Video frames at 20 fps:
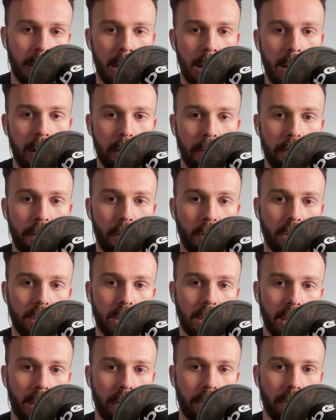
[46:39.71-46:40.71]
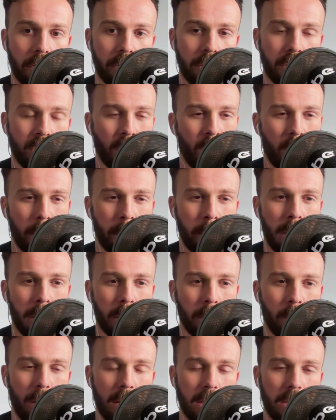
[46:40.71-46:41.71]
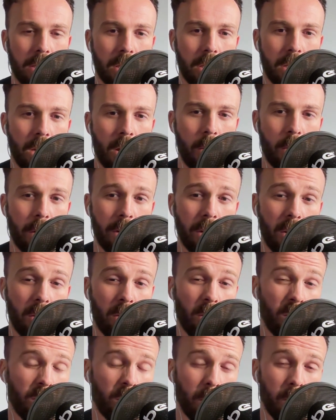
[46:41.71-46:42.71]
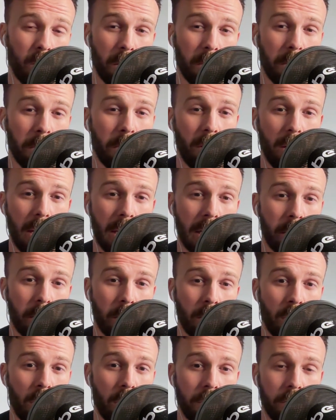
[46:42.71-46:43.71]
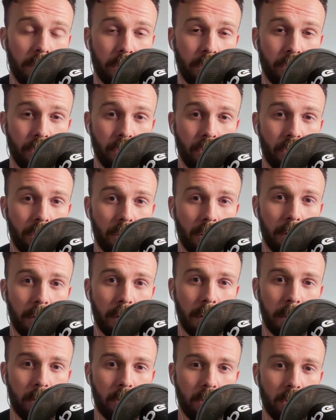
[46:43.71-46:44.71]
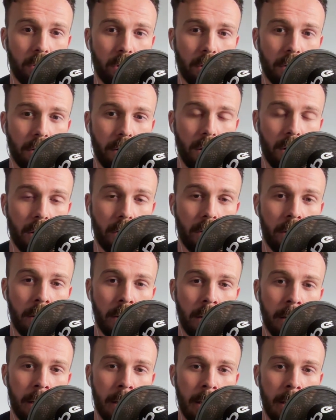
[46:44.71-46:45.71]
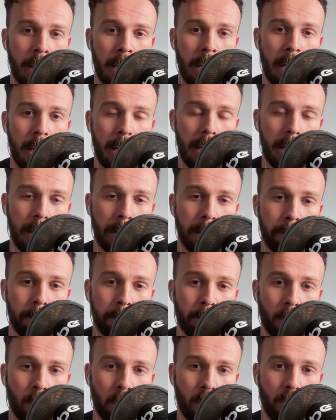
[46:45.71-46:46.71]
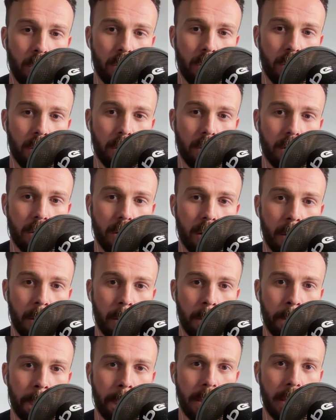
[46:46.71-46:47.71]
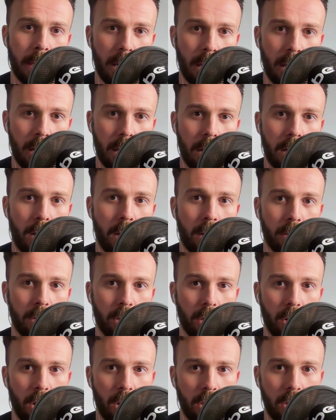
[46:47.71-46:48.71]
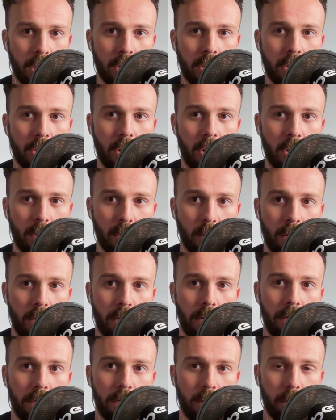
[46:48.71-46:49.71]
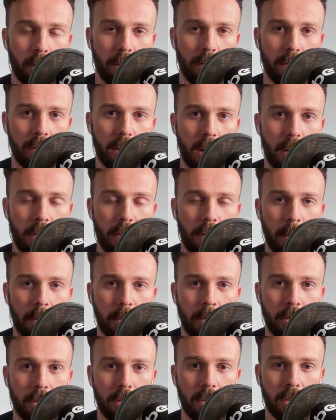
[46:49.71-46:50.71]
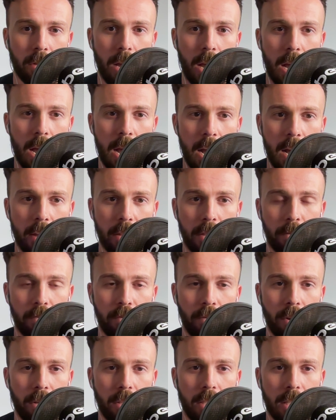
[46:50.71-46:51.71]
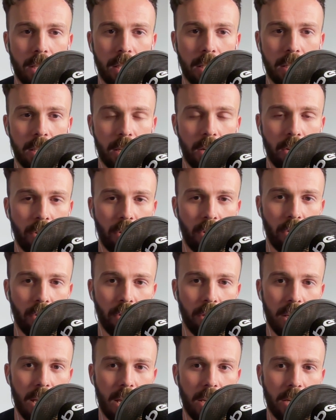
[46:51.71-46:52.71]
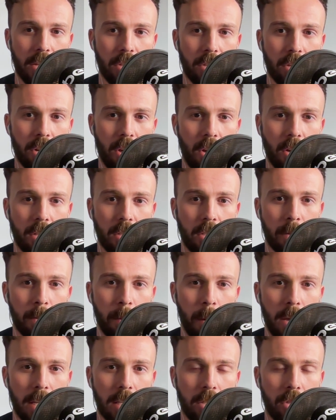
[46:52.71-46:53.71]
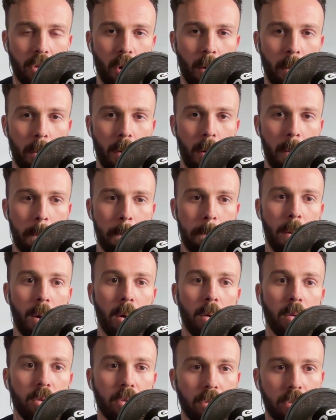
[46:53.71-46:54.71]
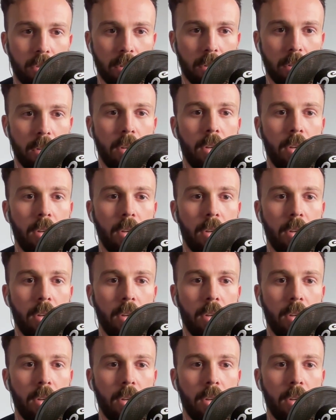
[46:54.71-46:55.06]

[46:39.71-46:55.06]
outfox the other, it's not a bad way to go. And I also wouldn't put anyone off the draw at 3.25 also. So yeah, I'd like to side with Southampton at the prices and on the Asian lines, but it's not my most